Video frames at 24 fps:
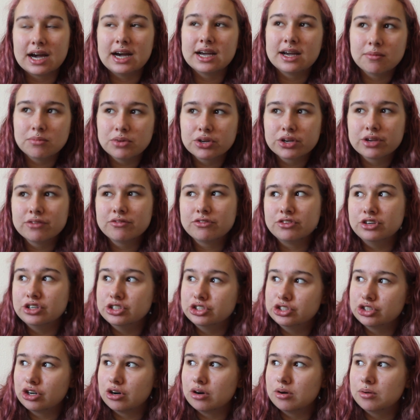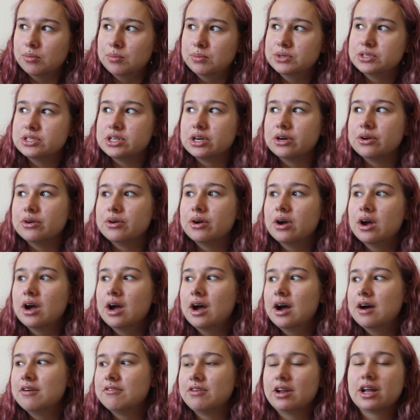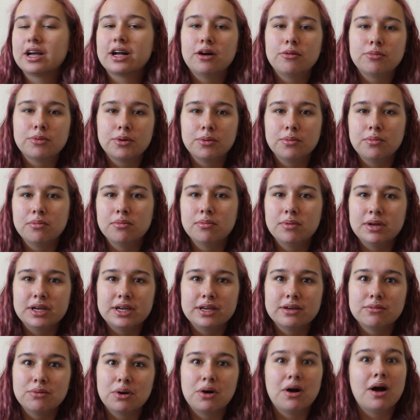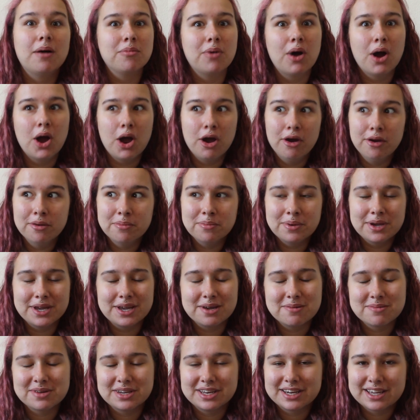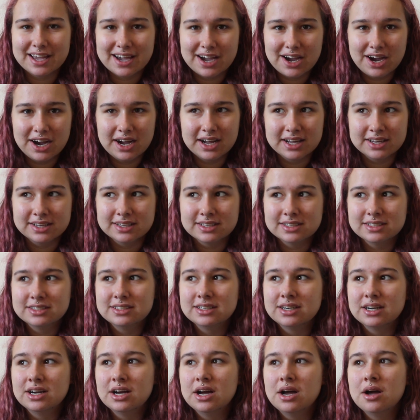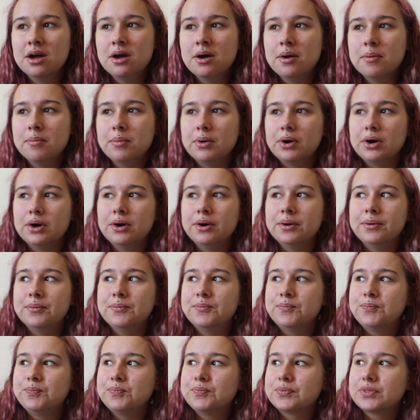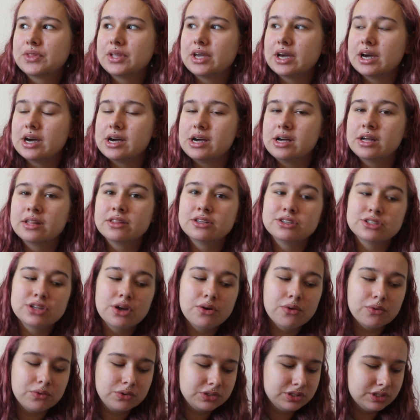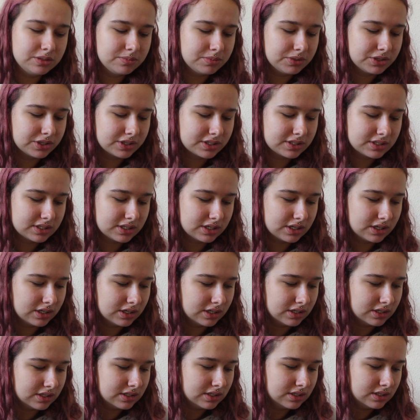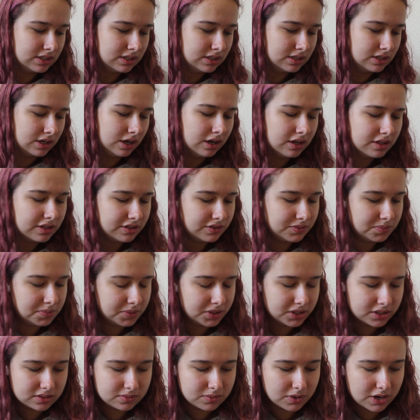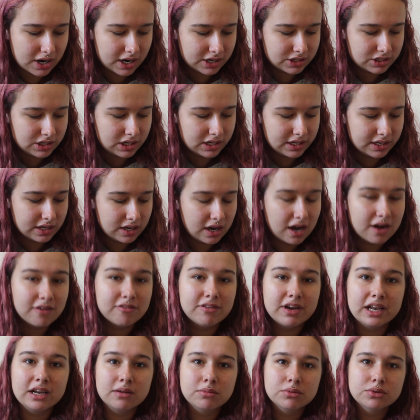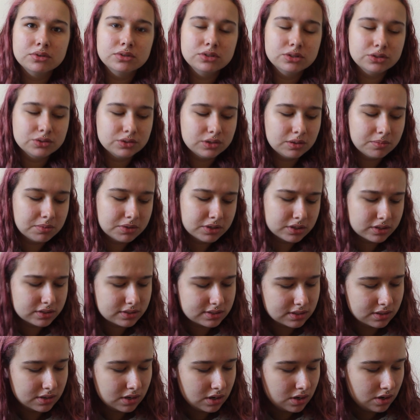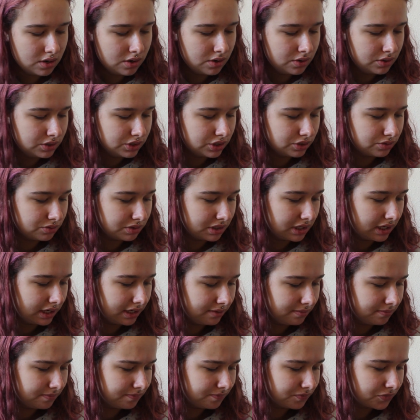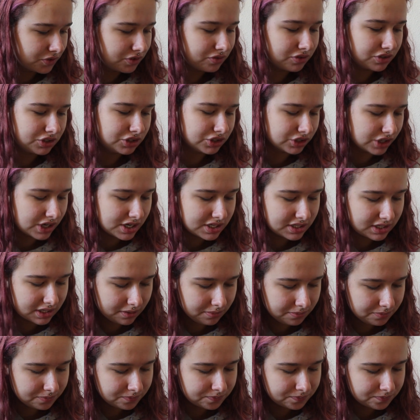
I am looking for a job, so I feel like I'm hoping I'm gonna get hired. But yeah, there's no audiobooks because none of these books were actually available in audiobooks, which is really frustrating.